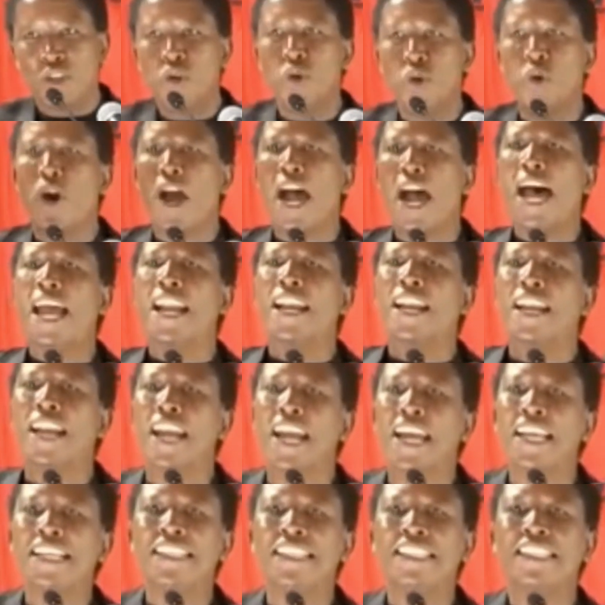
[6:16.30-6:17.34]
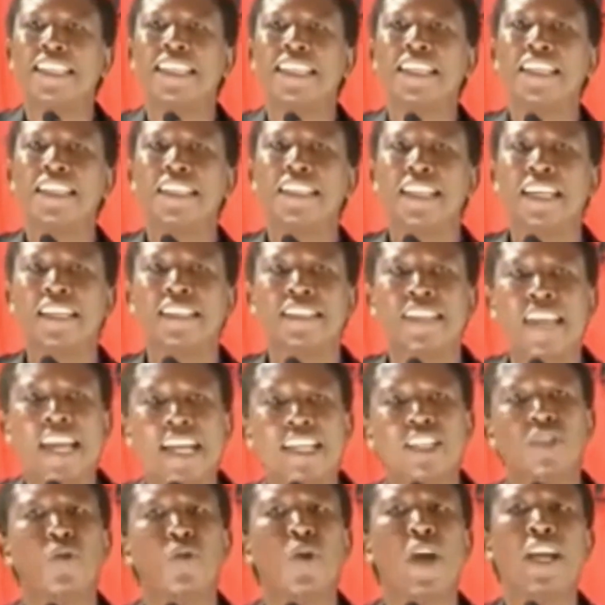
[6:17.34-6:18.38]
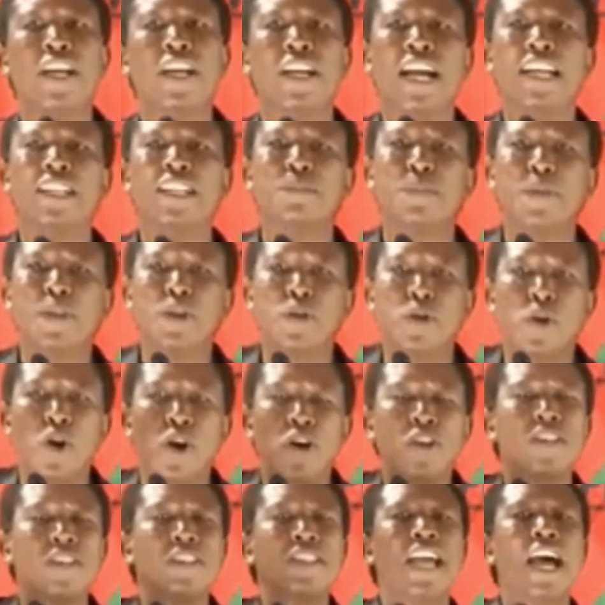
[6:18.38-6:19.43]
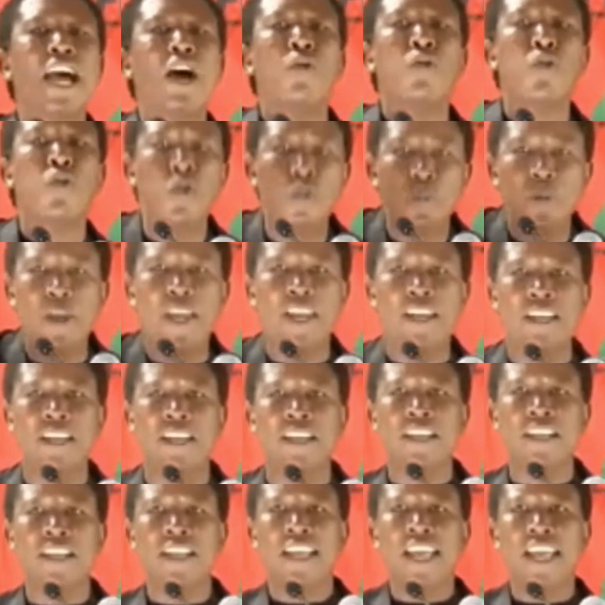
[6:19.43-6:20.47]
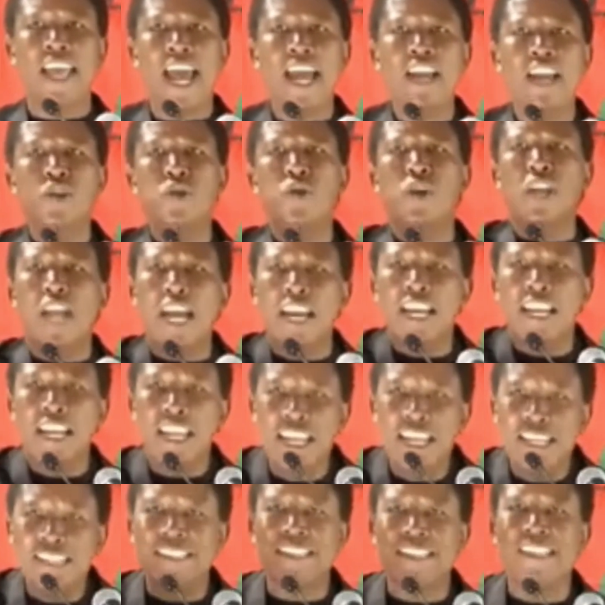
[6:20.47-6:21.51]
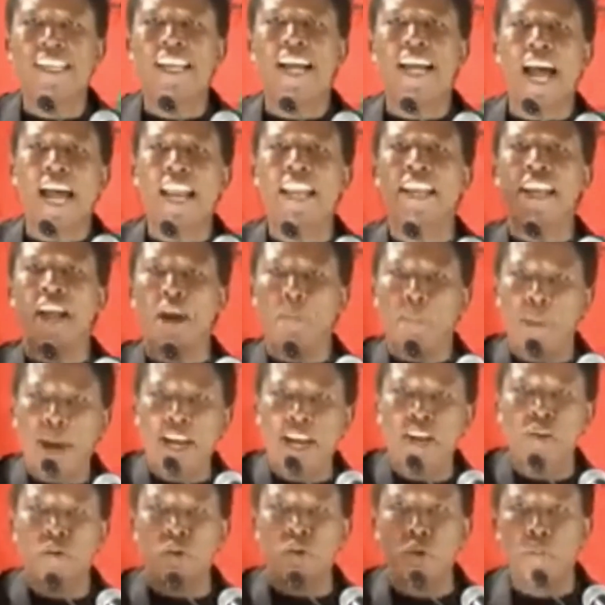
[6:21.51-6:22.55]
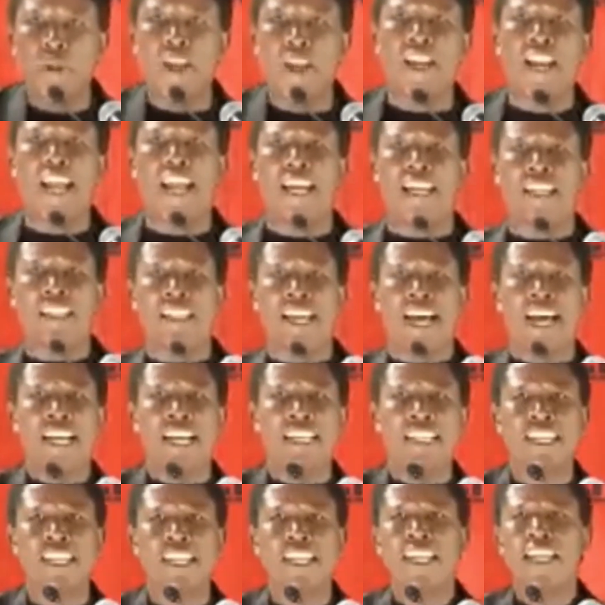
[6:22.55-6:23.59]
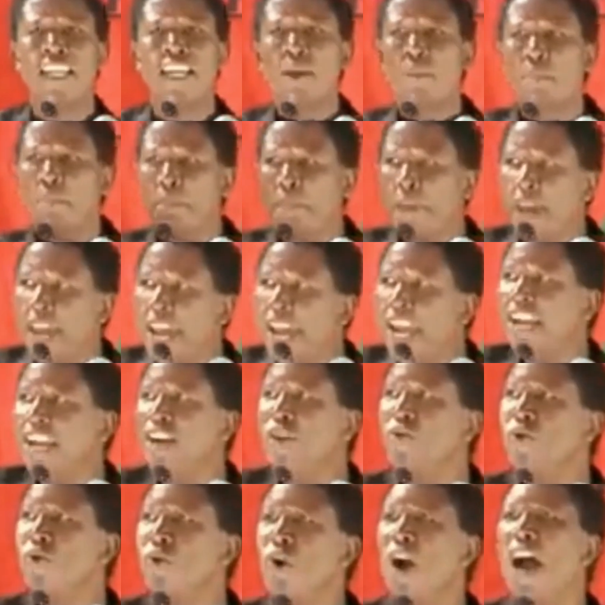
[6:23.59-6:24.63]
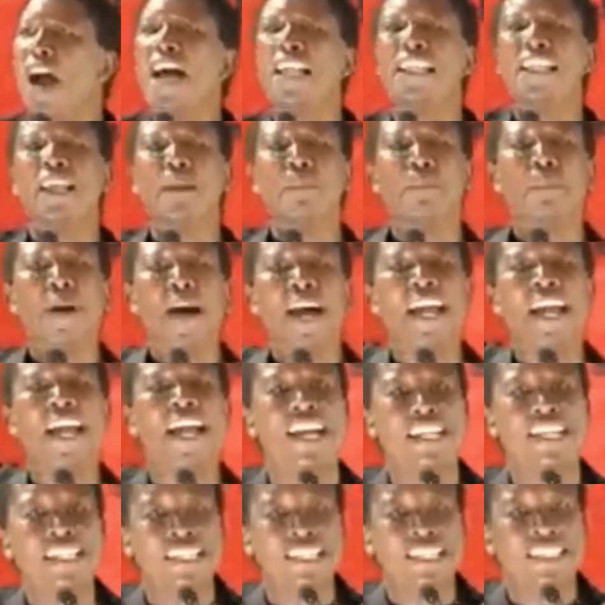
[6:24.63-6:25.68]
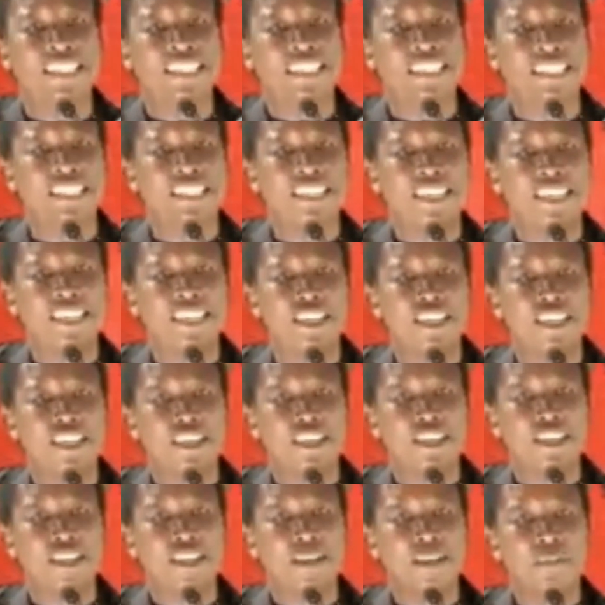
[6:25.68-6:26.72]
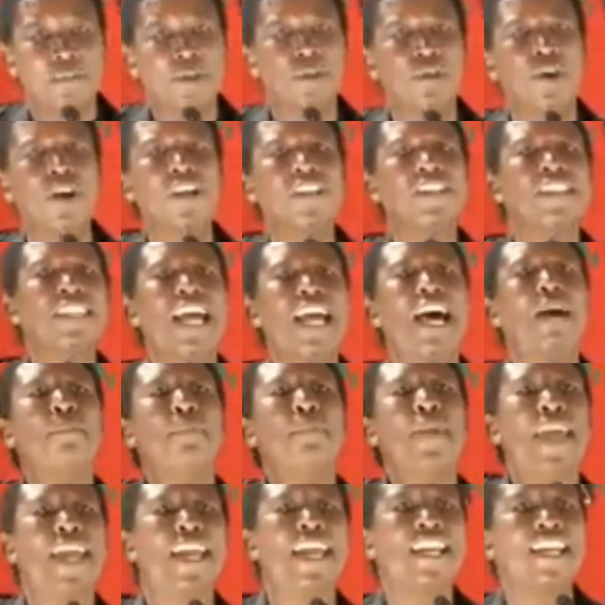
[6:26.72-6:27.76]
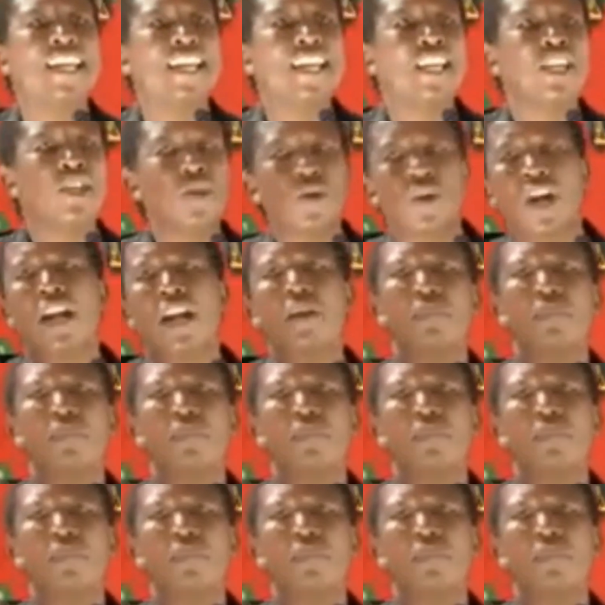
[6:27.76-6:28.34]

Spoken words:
You arrest the sex workers because they are women, and you can easily undermine women like that. Men who are the buyers, because they are men, you